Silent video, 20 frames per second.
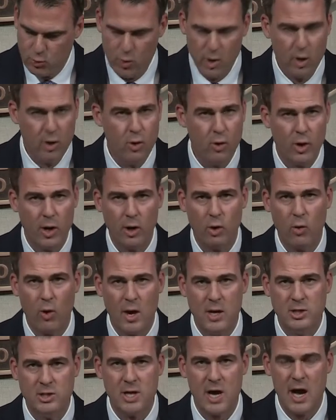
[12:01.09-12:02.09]
We are doing a
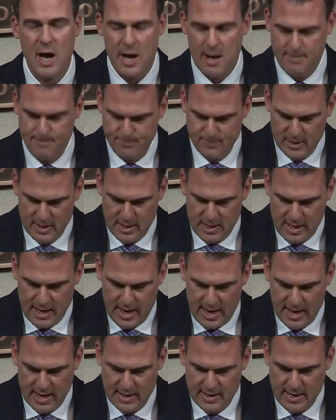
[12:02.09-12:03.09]
great job,
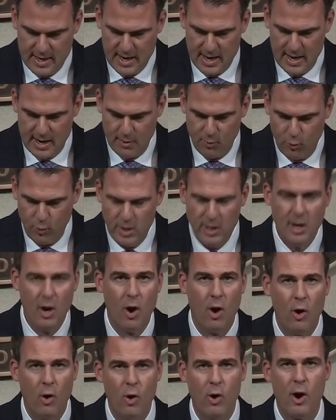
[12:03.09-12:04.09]
and we
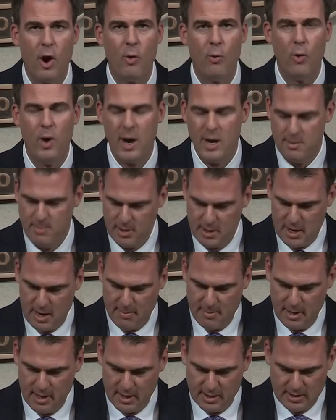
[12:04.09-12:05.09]
are on our way to
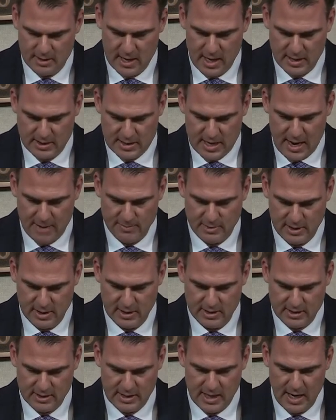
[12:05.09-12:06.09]
becoming a top
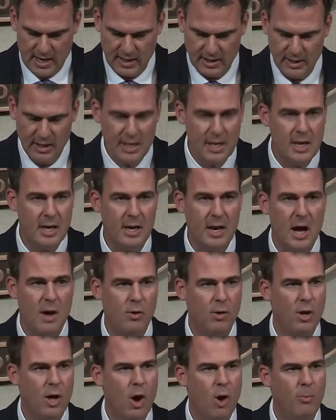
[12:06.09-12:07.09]
10 state again. And
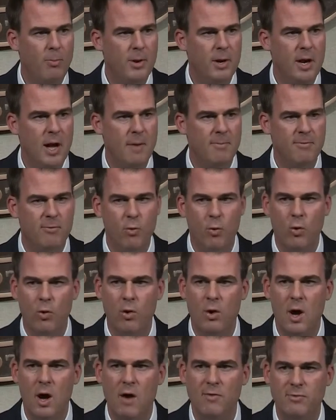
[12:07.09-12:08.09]
I'll open it up
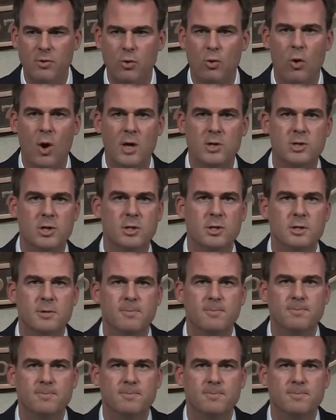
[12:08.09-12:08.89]
for a few questions.